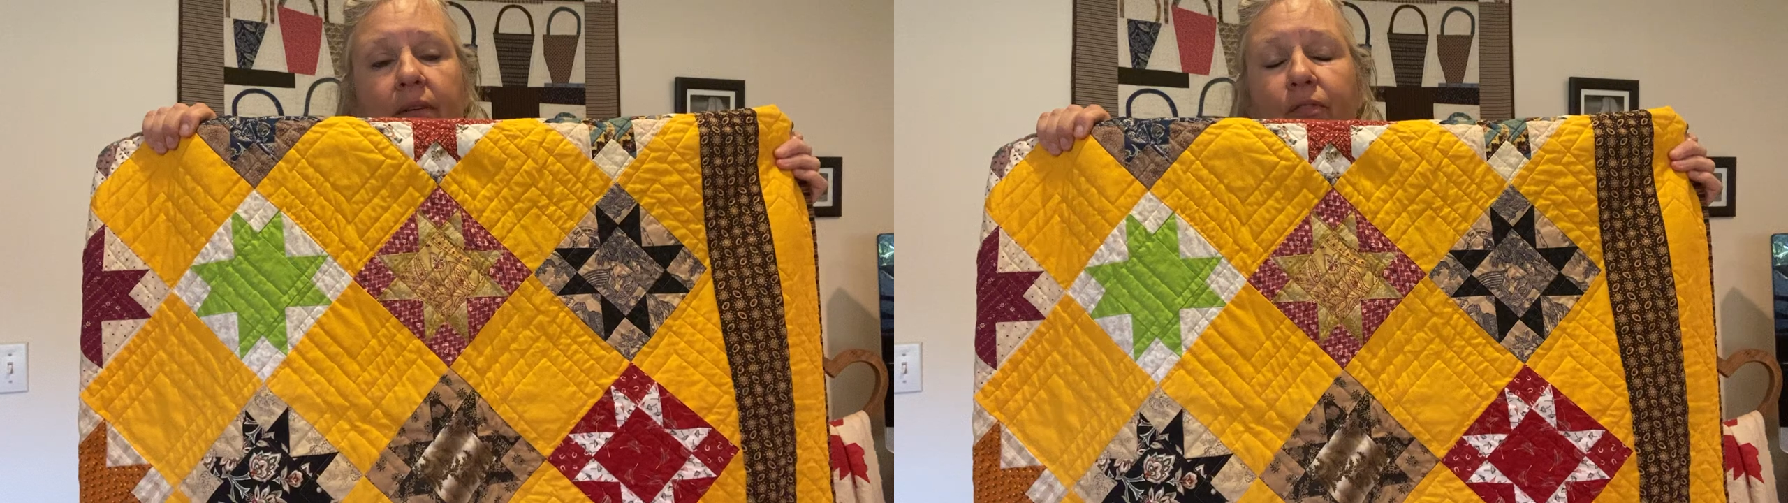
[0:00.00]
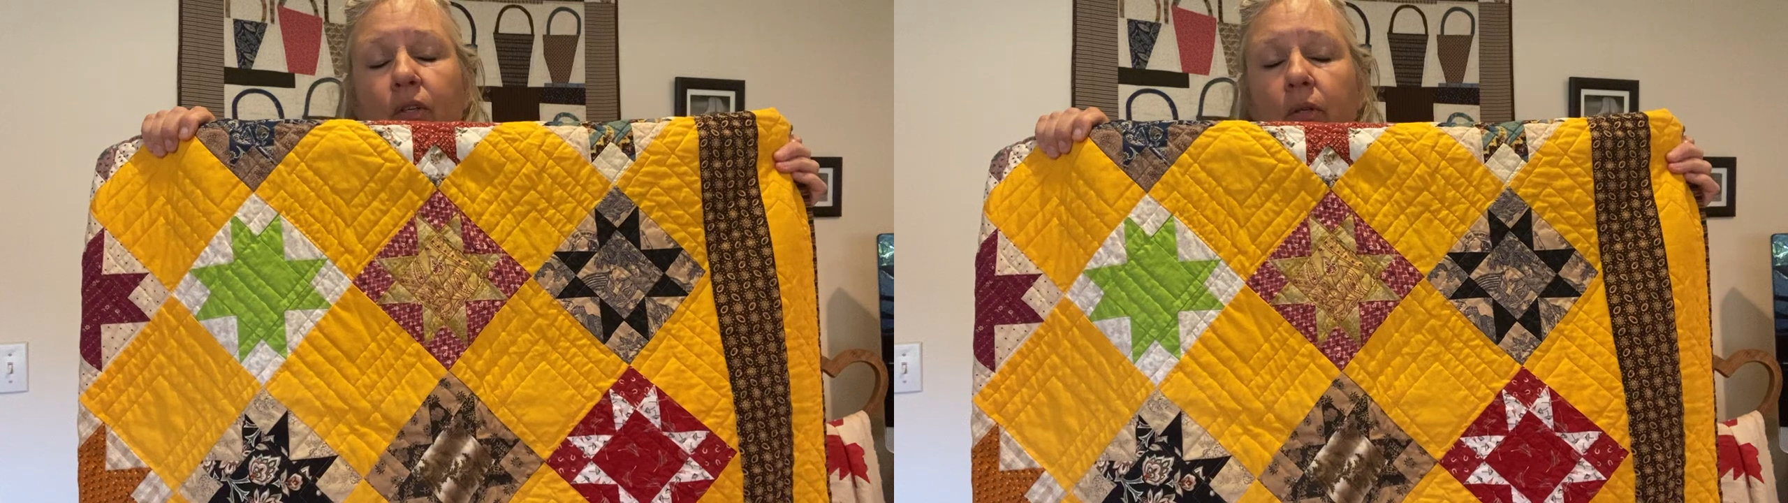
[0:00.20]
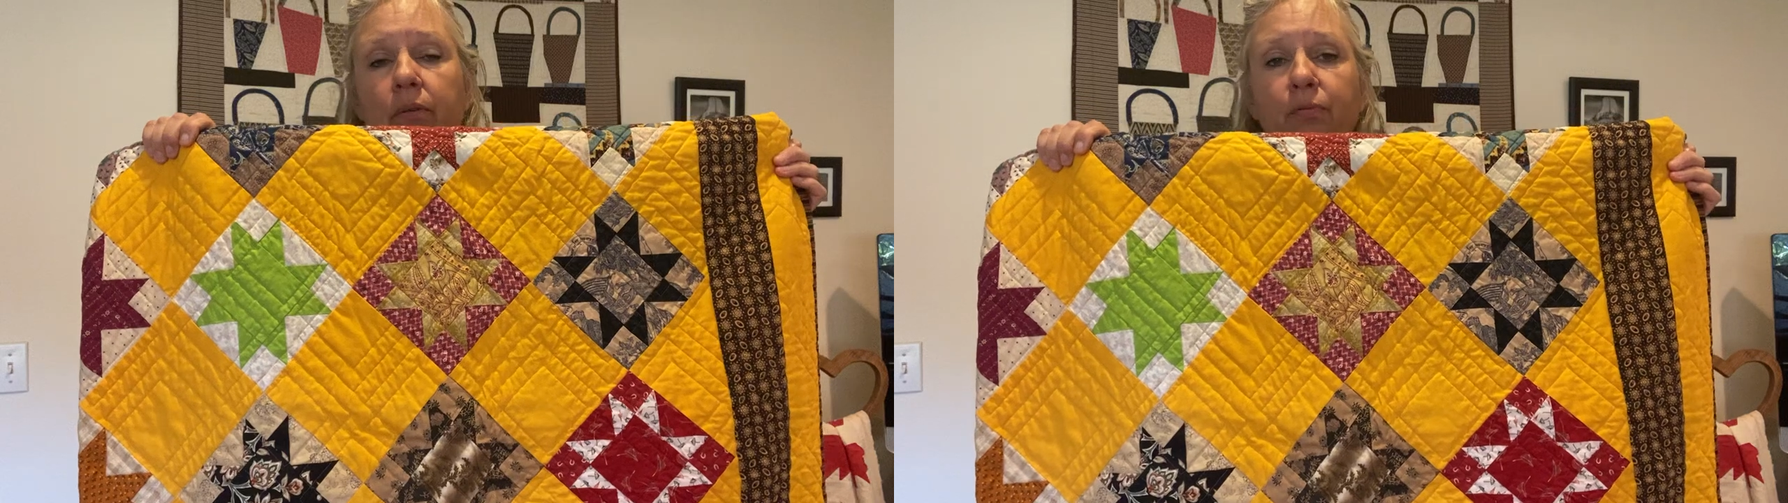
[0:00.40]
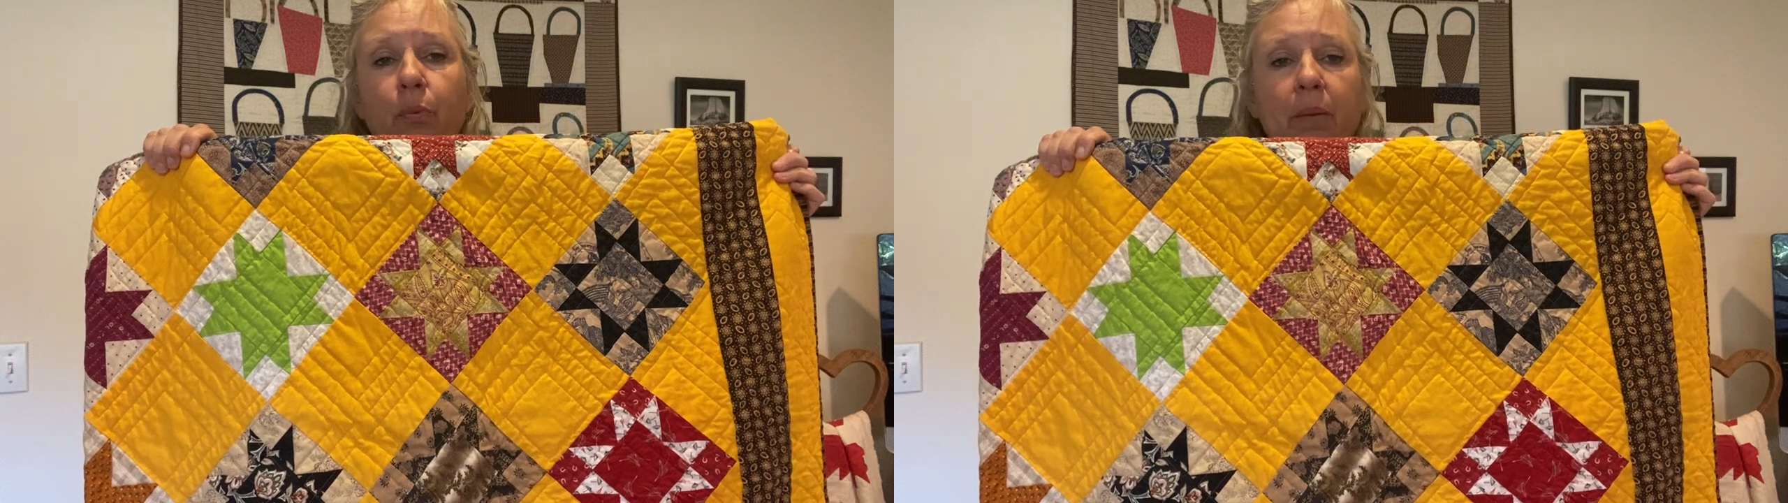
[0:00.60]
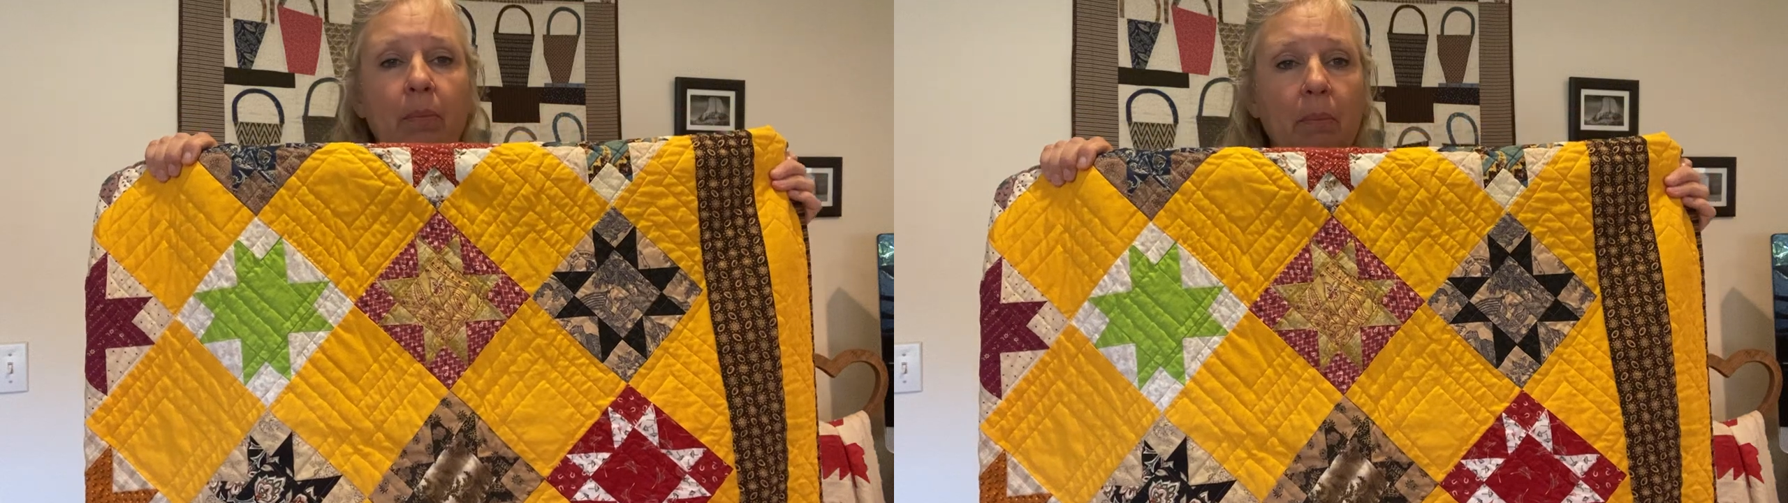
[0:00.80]
if you've
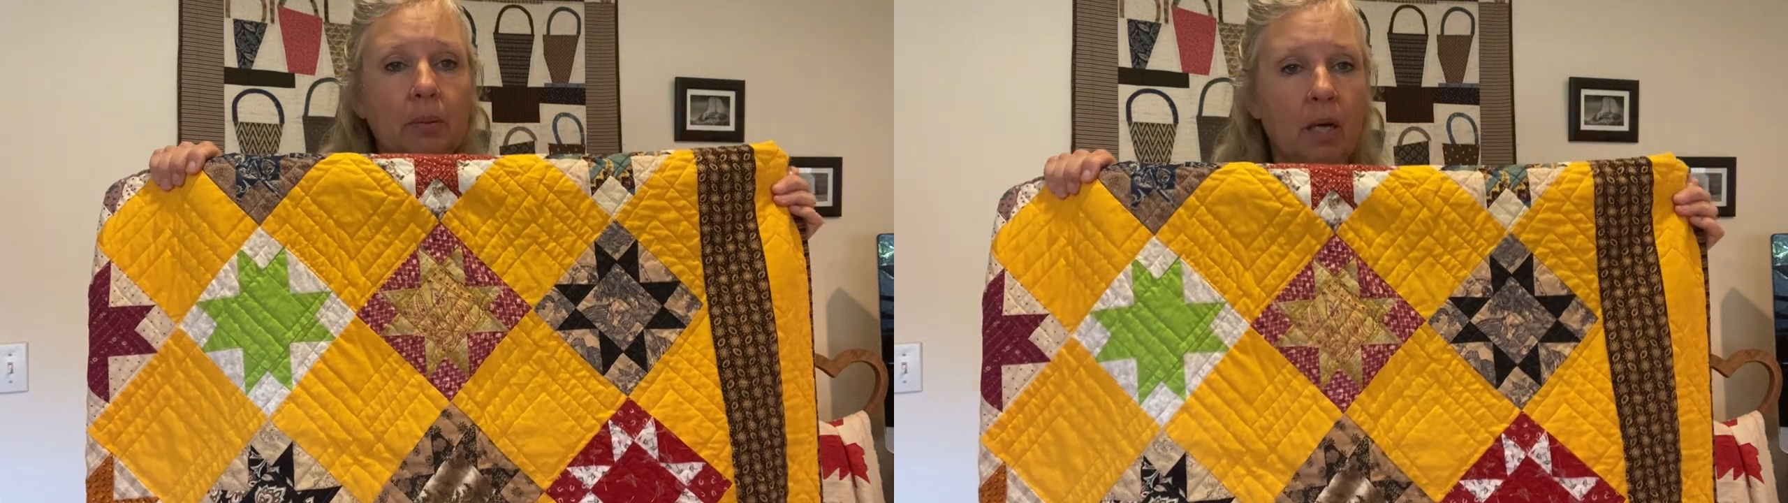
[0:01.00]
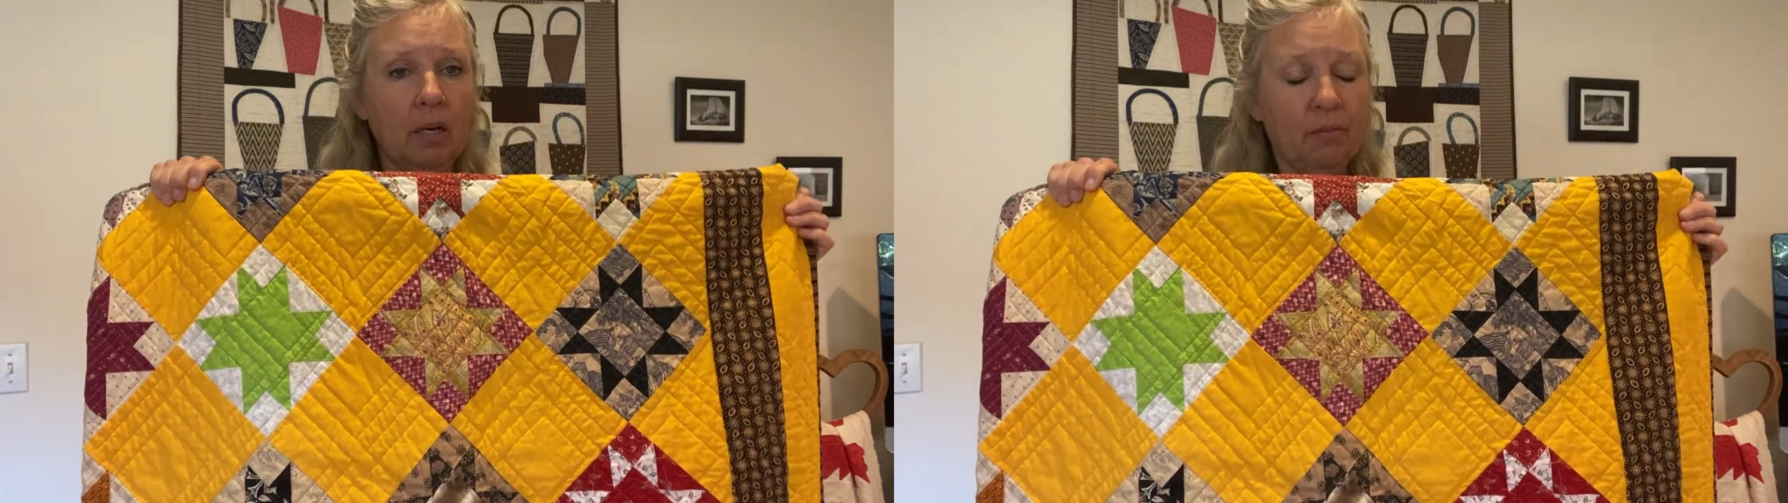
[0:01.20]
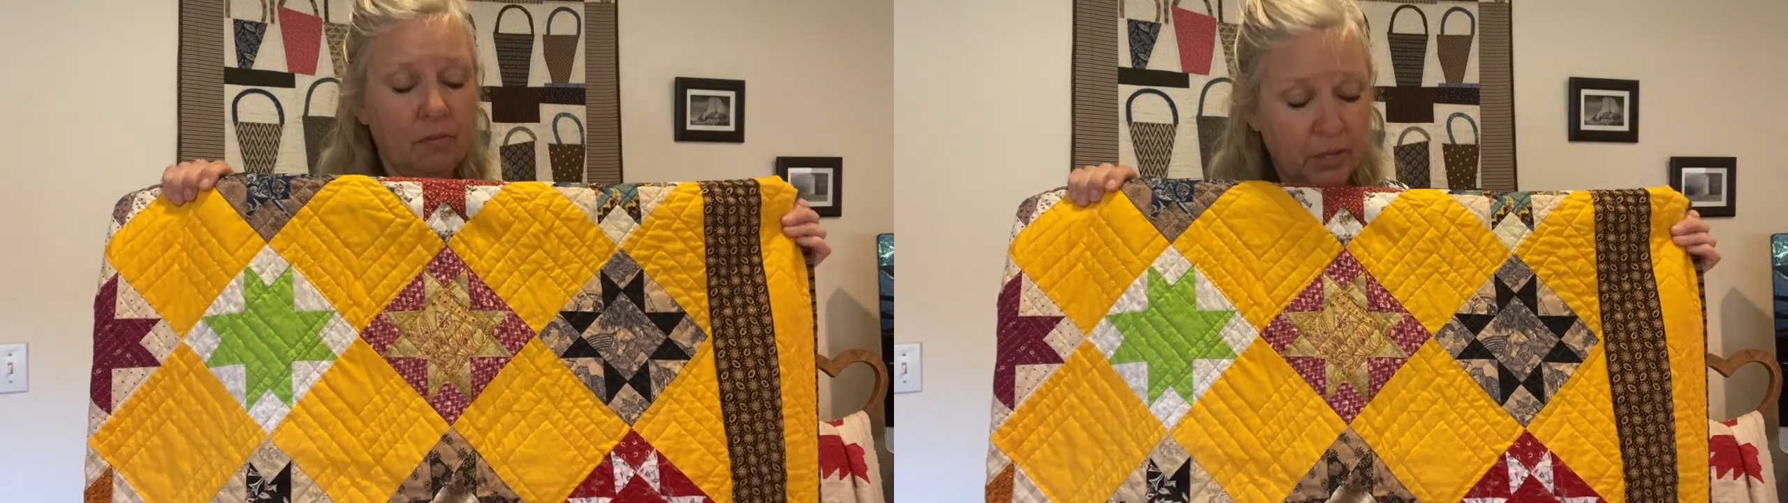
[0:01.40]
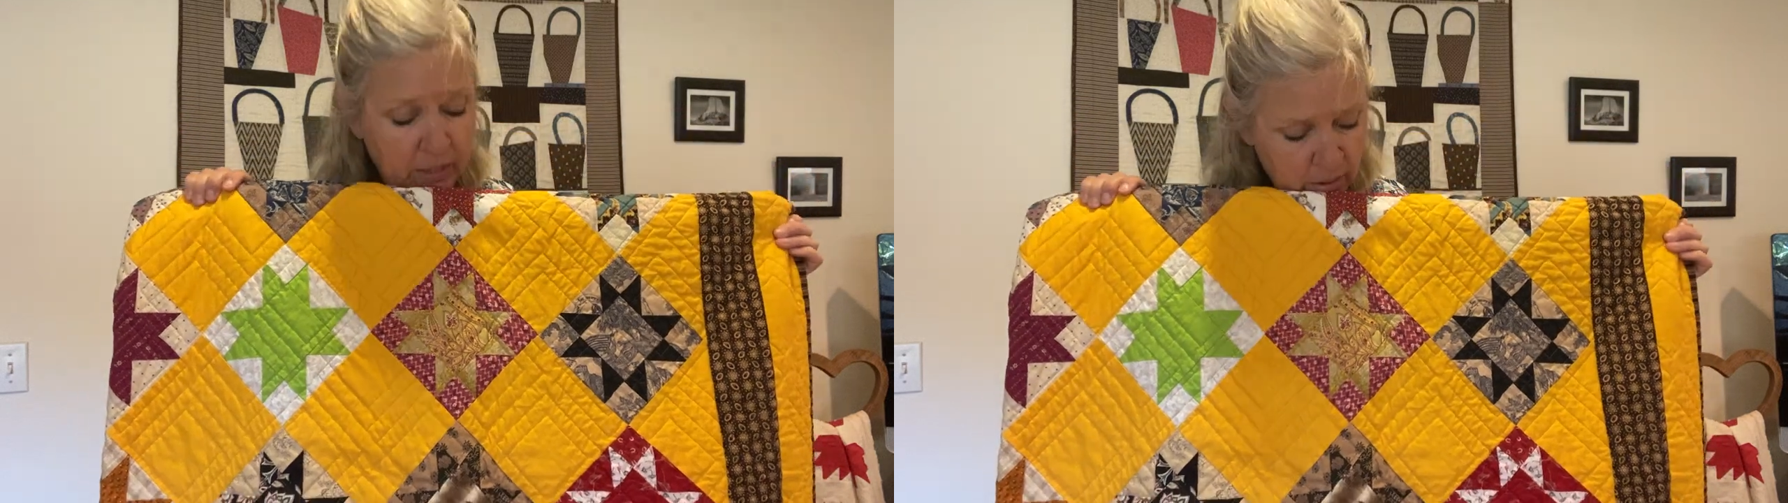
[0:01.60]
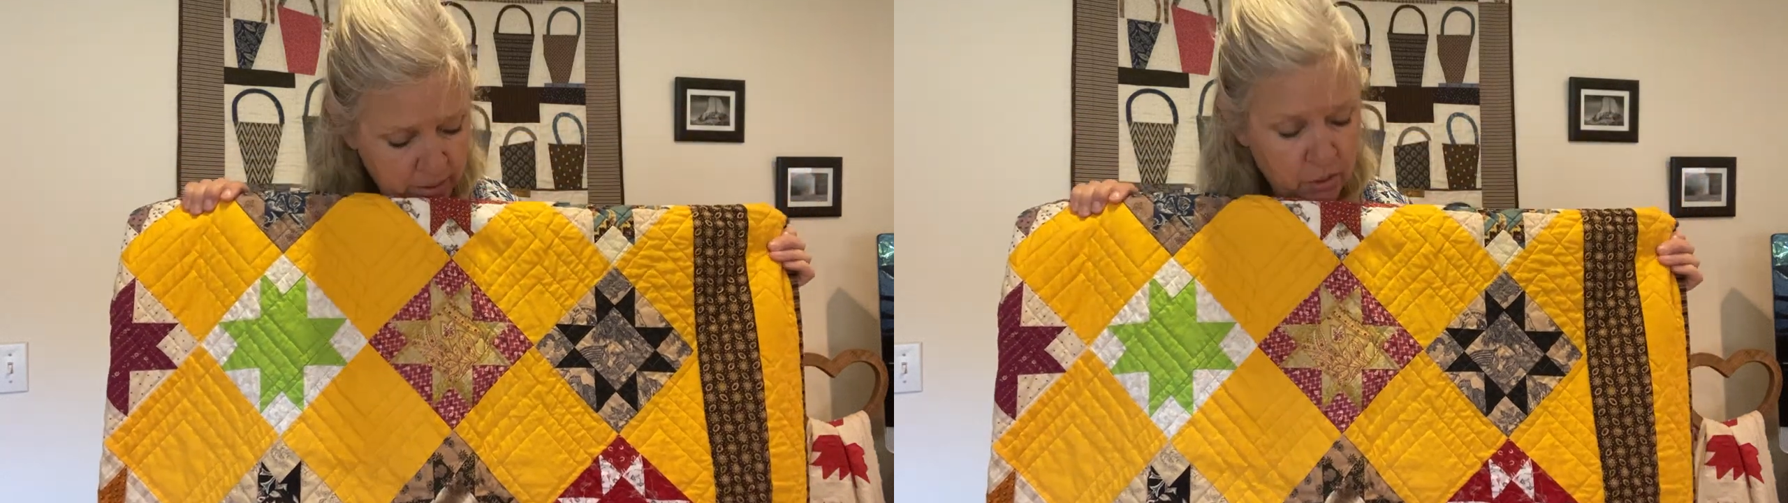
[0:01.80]
read my blog for very long,